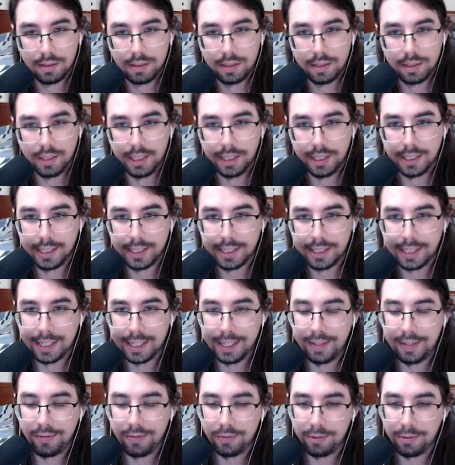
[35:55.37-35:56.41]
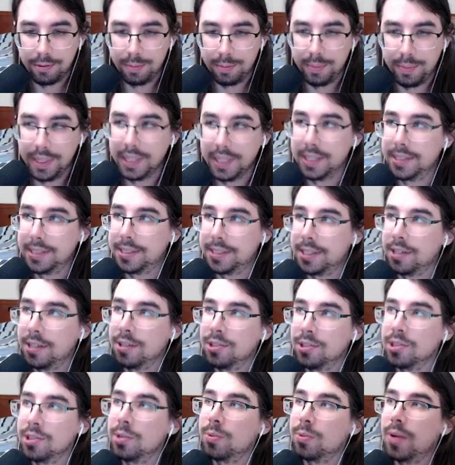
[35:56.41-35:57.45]
It is time for big
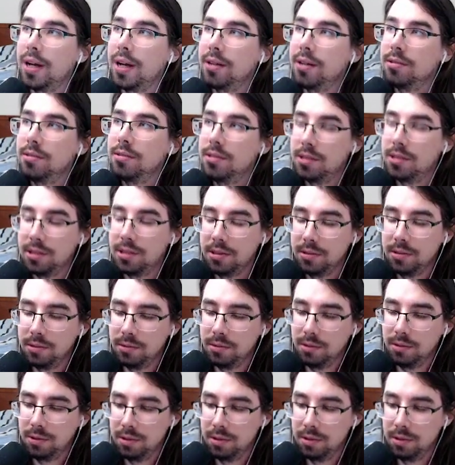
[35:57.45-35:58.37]
turtle round 2.